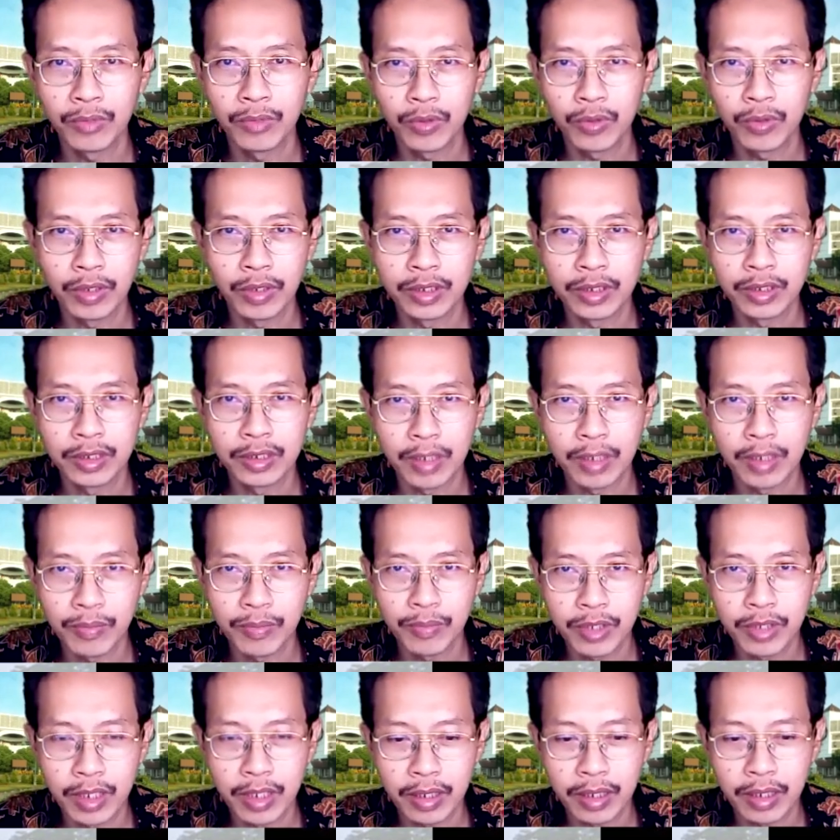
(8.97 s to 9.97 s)
to the
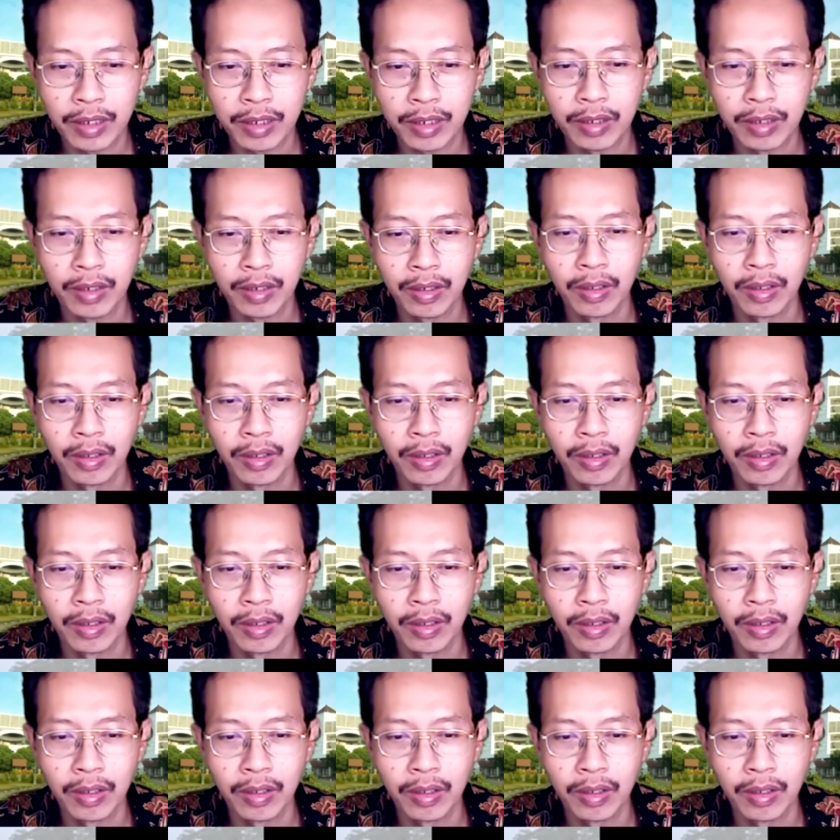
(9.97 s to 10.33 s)
subject